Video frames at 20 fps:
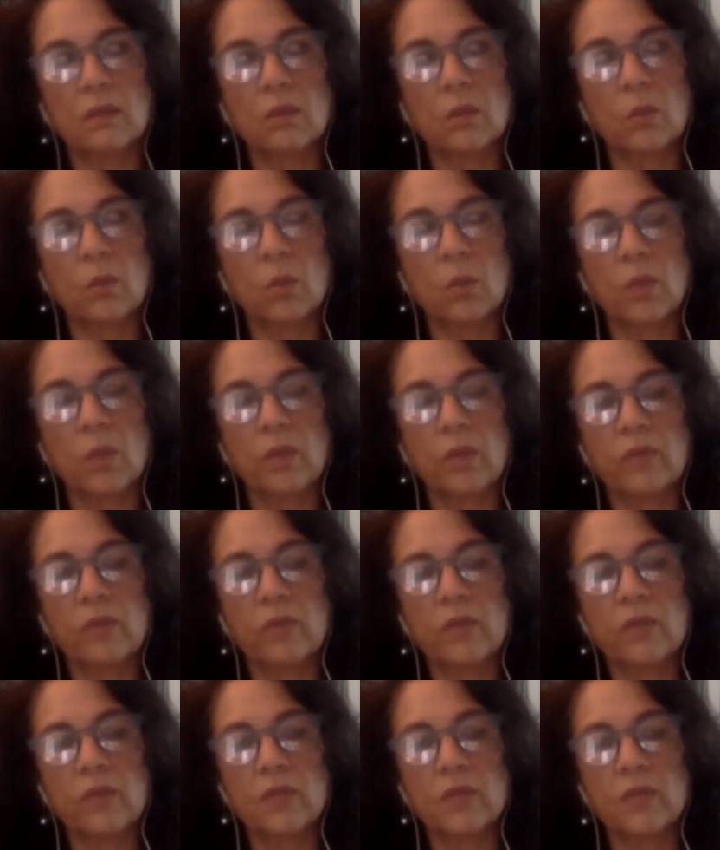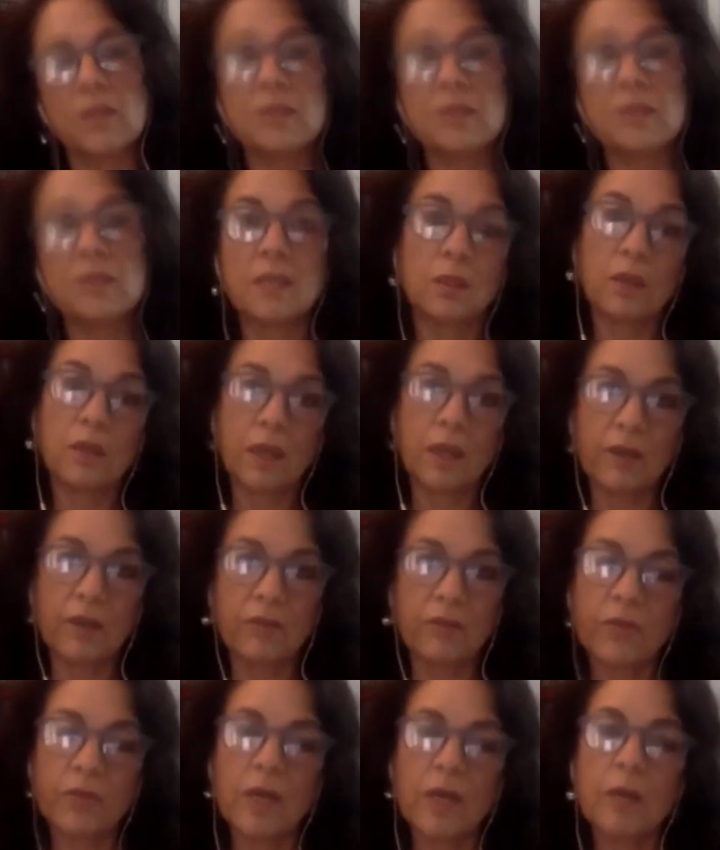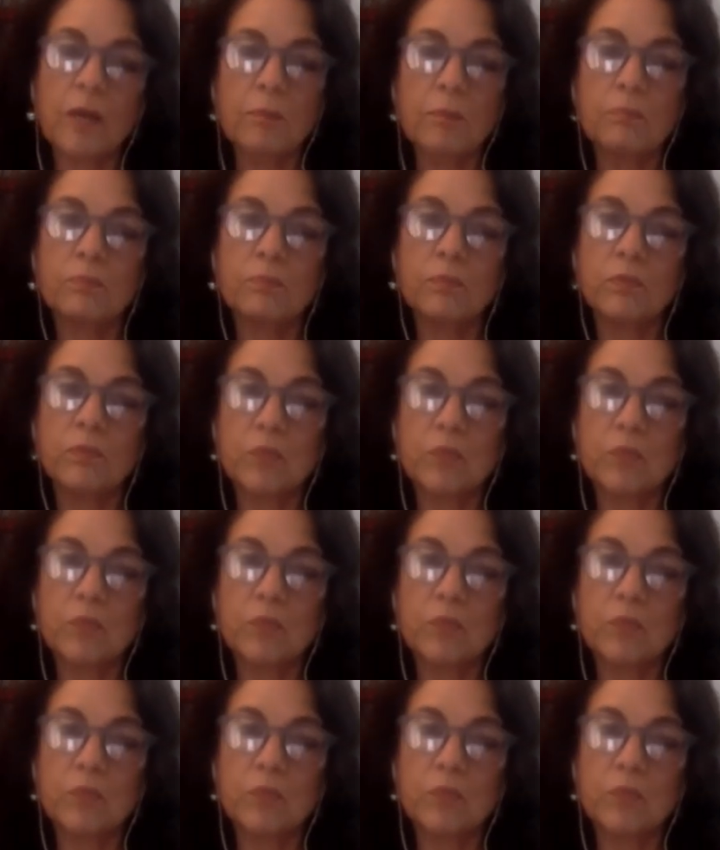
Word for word: one of the things that have come